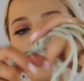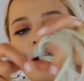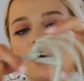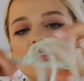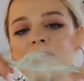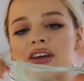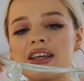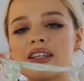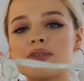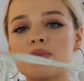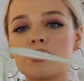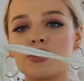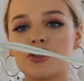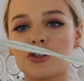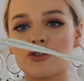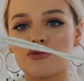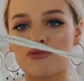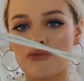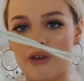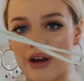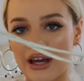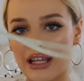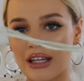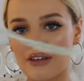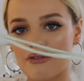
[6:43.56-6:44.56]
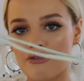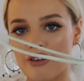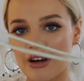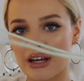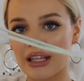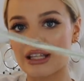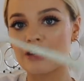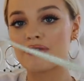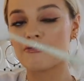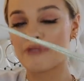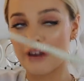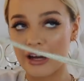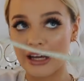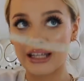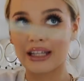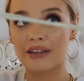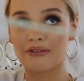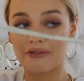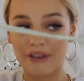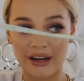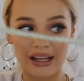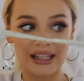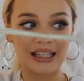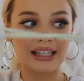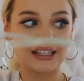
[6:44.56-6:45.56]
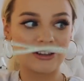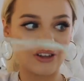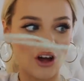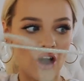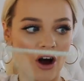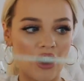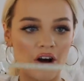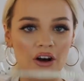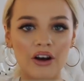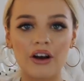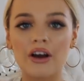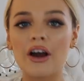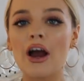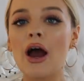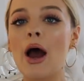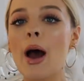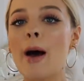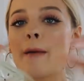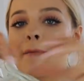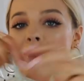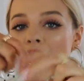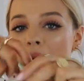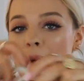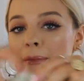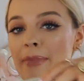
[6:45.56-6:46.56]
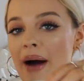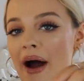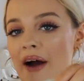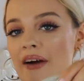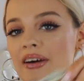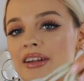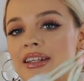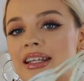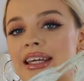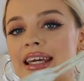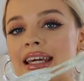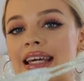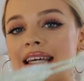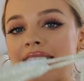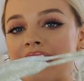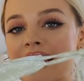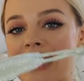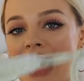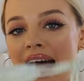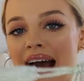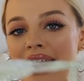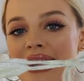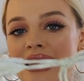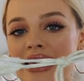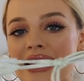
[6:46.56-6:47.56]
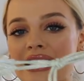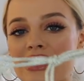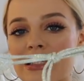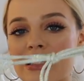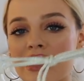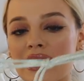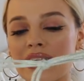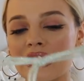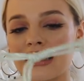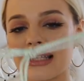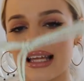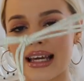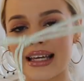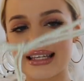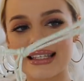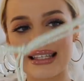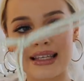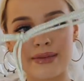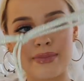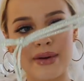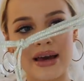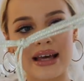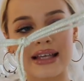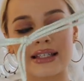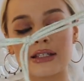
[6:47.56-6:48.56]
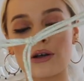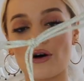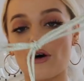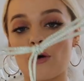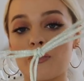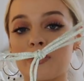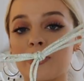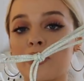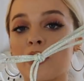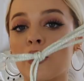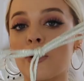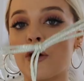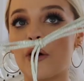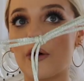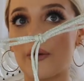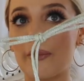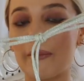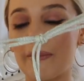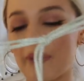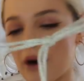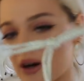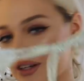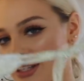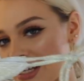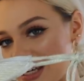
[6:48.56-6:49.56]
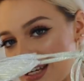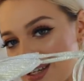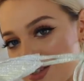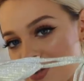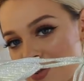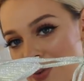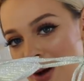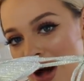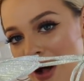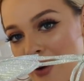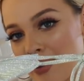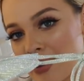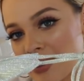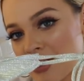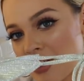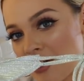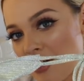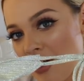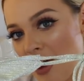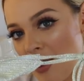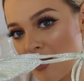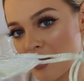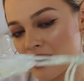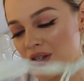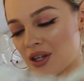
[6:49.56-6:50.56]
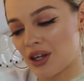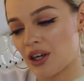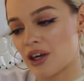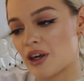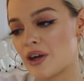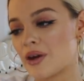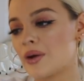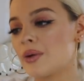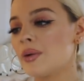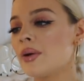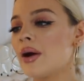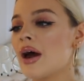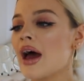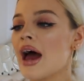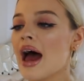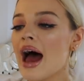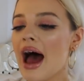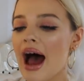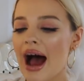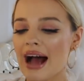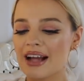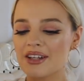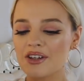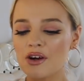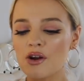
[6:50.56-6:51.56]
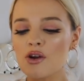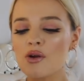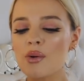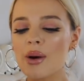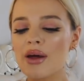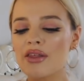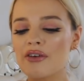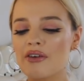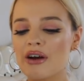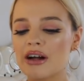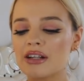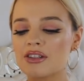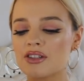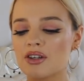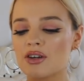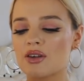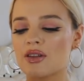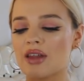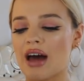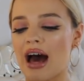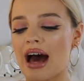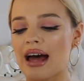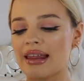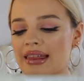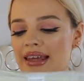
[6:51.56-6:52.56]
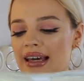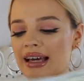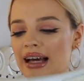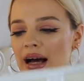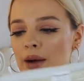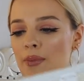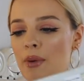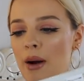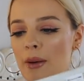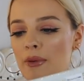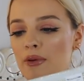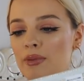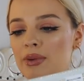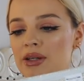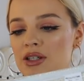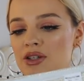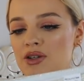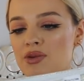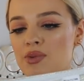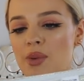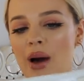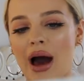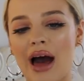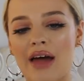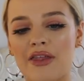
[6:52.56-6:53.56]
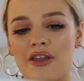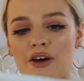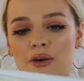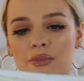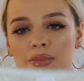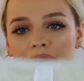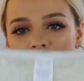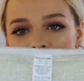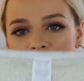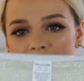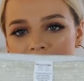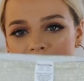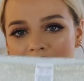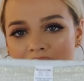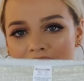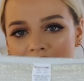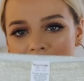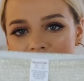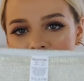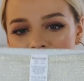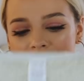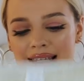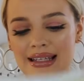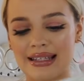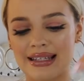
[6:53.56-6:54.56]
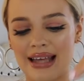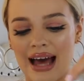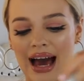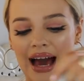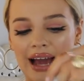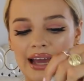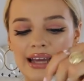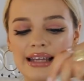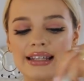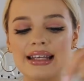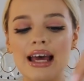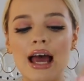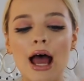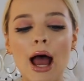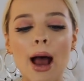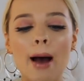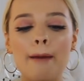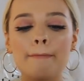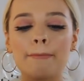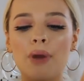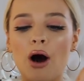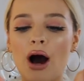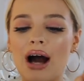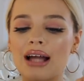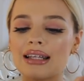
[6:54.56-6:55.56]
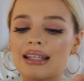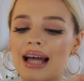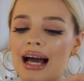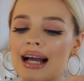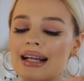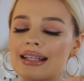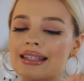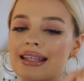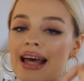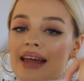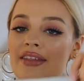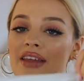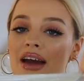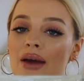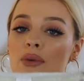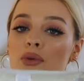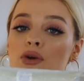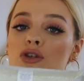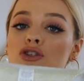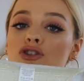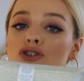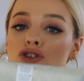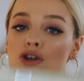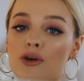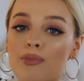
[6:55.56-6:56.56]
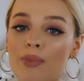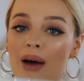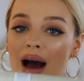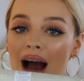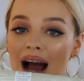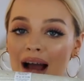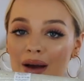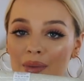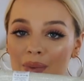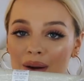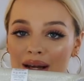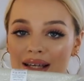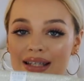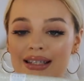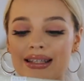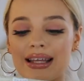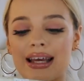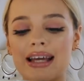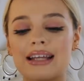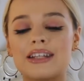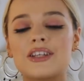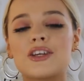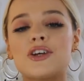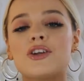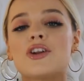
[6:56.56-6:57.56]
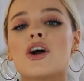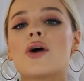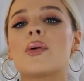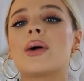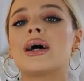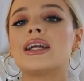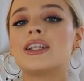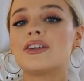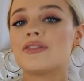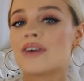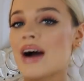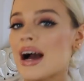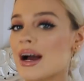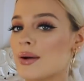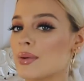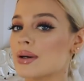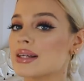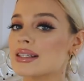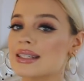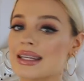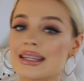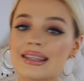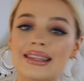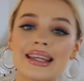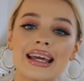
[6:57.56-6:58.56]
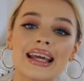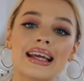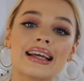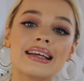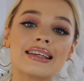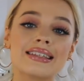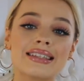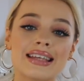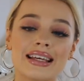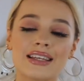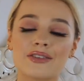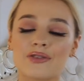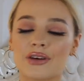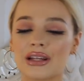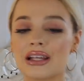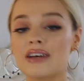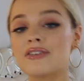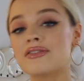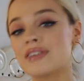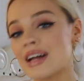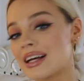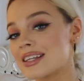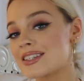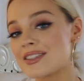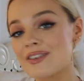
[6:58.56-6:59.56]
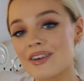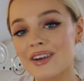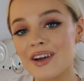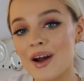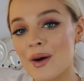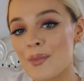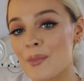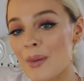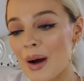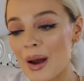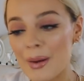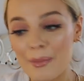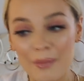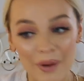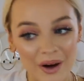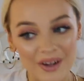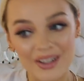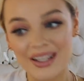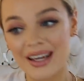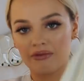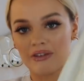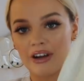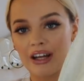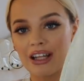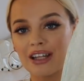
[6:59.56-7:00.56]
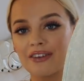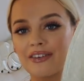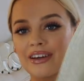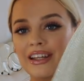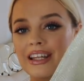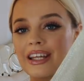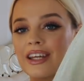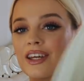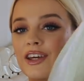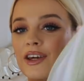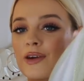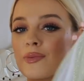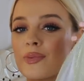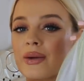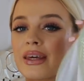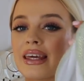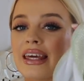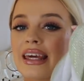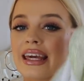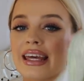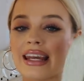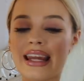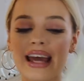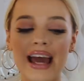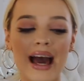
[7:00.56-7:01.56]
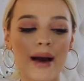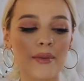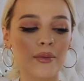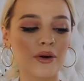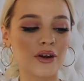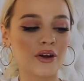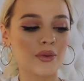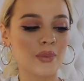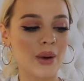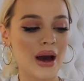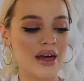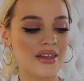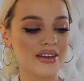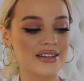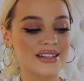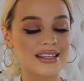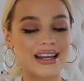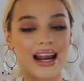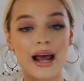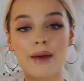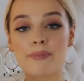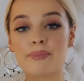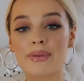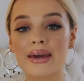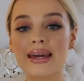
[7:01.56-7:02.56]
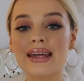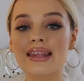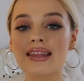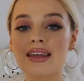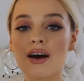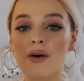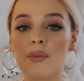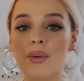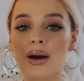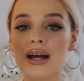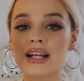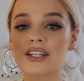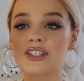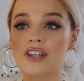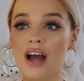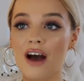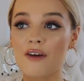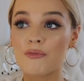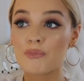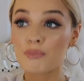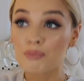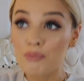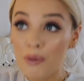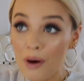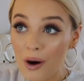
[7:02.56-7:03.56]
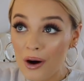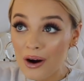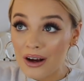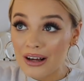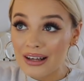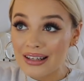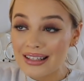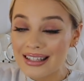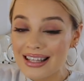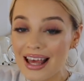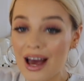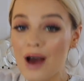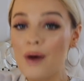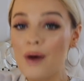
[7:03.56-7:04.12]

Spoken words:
thought these were just really, really, really, really long, but apparently you can tie these lacy bits up your body as well, which I thought was cute. I don't know whether I'll do that. I think I'll probably just wear them like tied to the side, but I liked that they were super high-waisted. You know I love high-waisted things. It's really flattering on my body. Really, really cute bikini. I'm gonna wear this in Ibiza, which I booked.